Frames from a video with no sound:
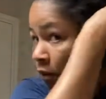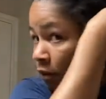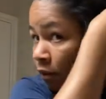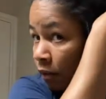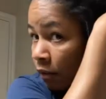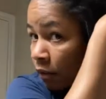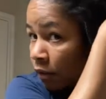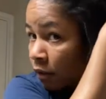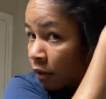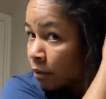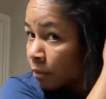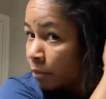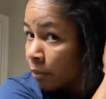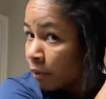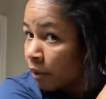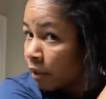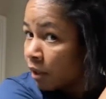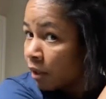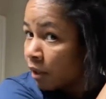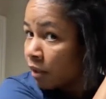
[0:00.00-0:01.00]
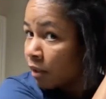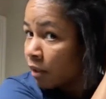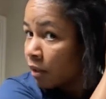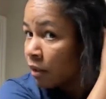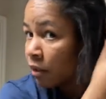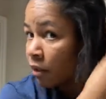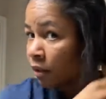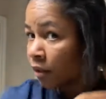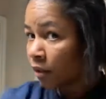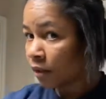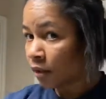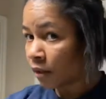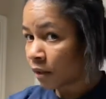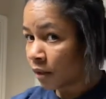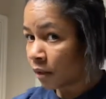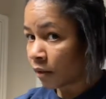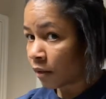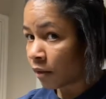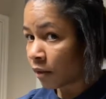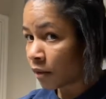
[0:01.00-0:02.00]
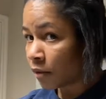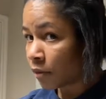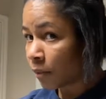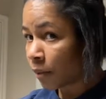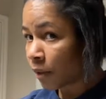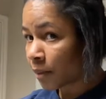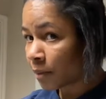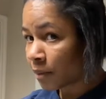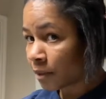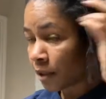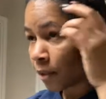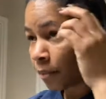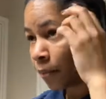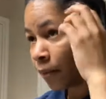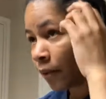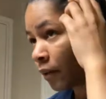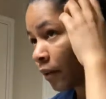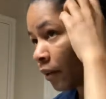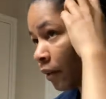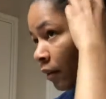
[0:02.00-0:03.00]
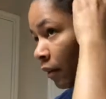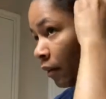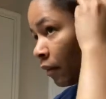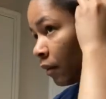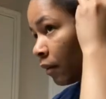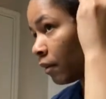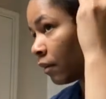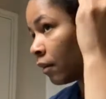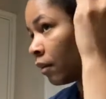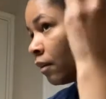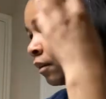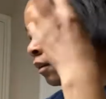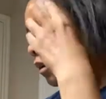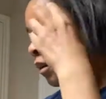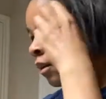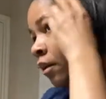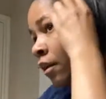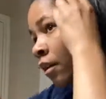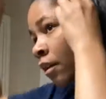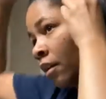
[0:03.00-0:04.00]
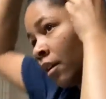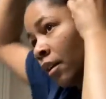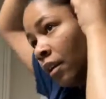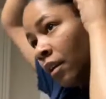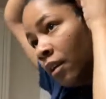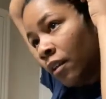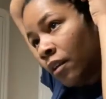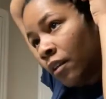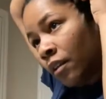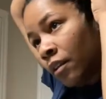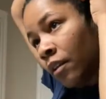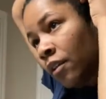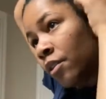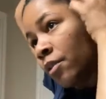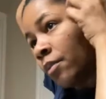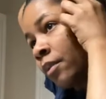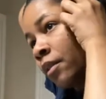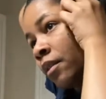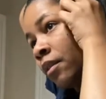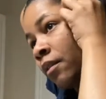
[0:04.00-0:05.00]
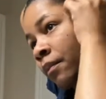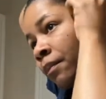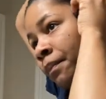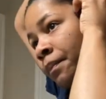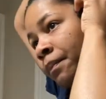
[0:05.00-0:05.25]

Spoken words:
this braid, this one, I'll stop right there, and this one.